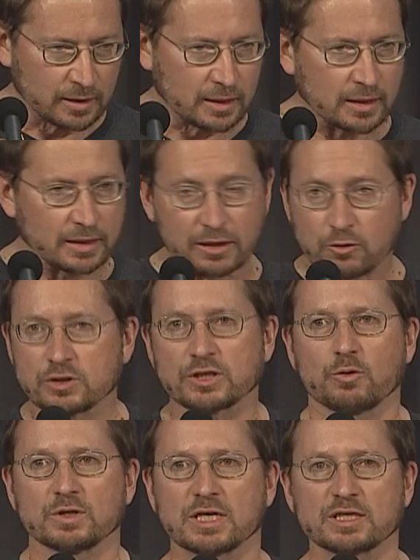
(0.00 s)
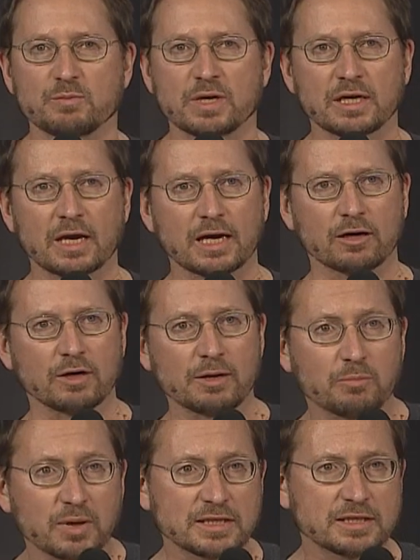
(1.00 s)
the, the consequence has been like an
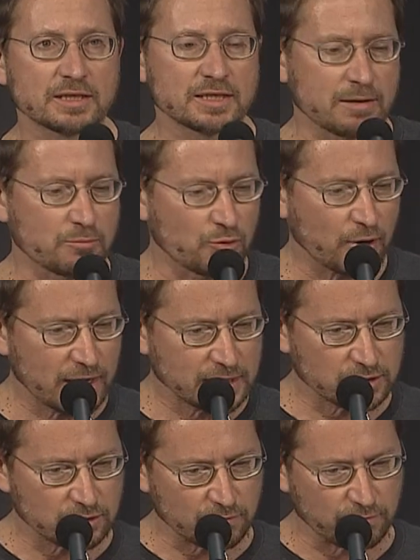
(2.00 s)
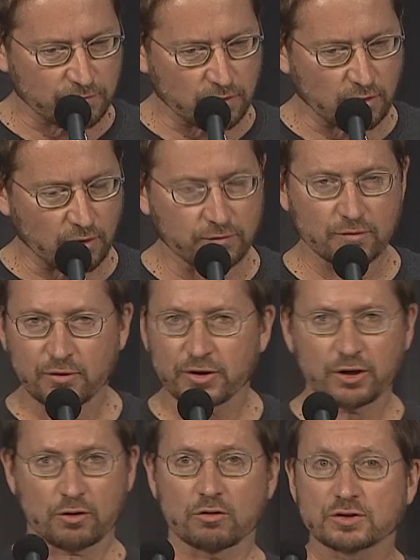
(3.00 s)
implicit embrace of, uh, of a
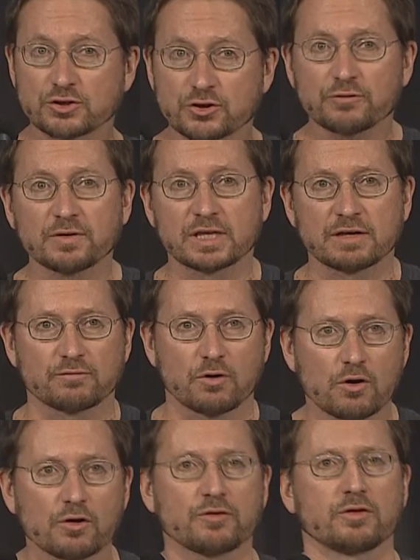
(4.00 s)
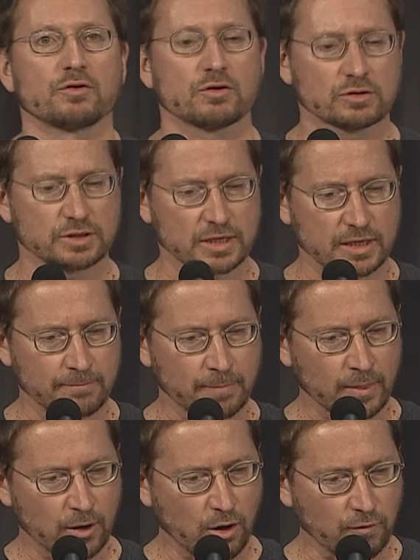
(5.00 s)
very conservative orthodoxy
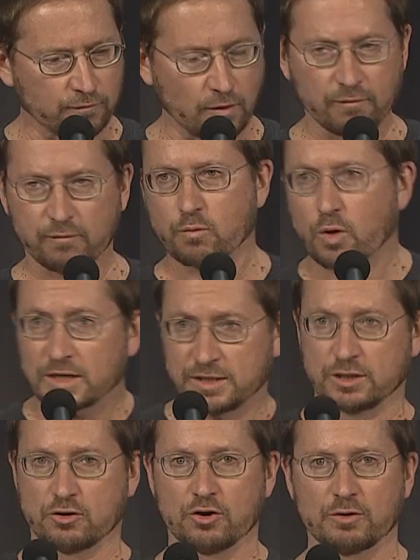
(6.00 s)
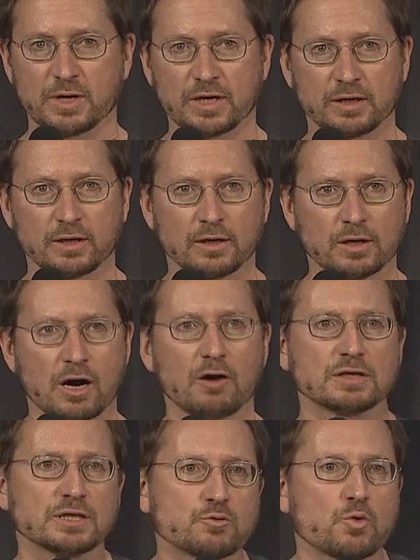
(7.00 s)
of, of what is economy, how
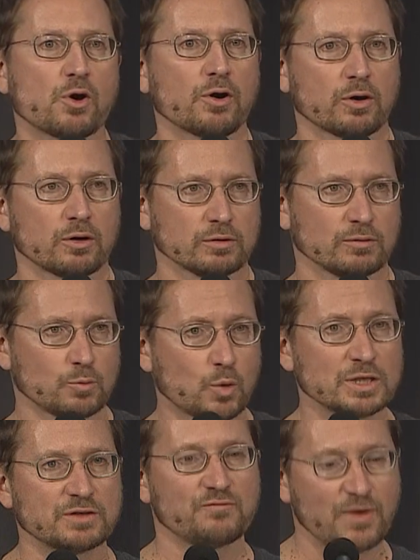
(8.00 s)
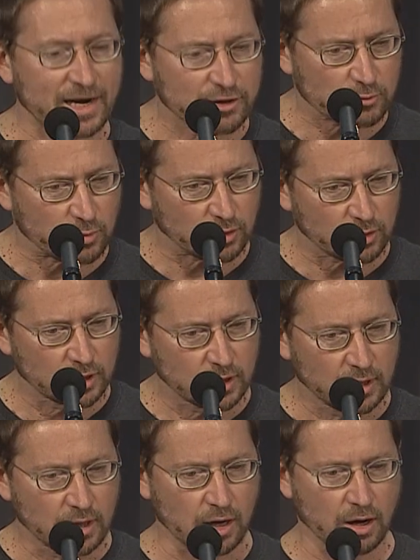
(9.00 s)
does it work, what is valuable,
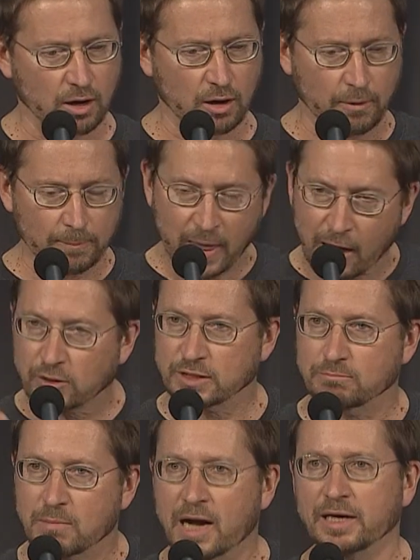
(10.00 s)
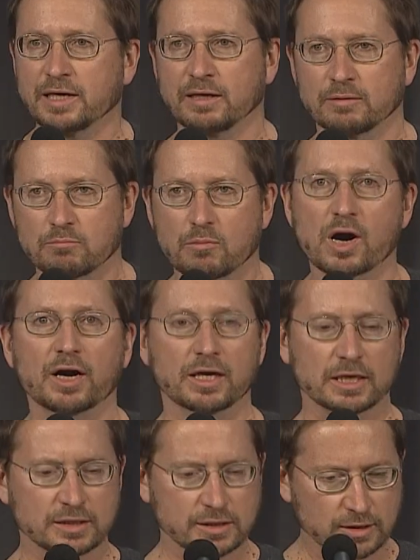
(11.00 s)
uh, how does money,
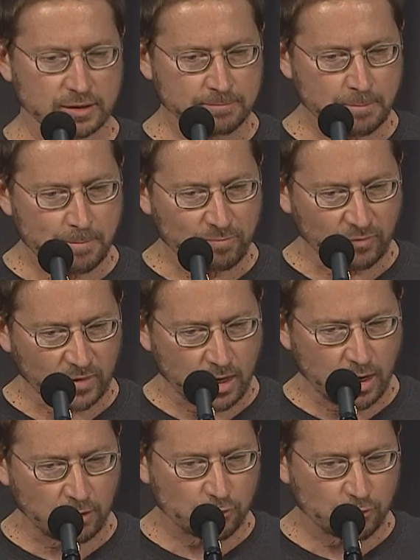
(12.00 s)
markets, uh,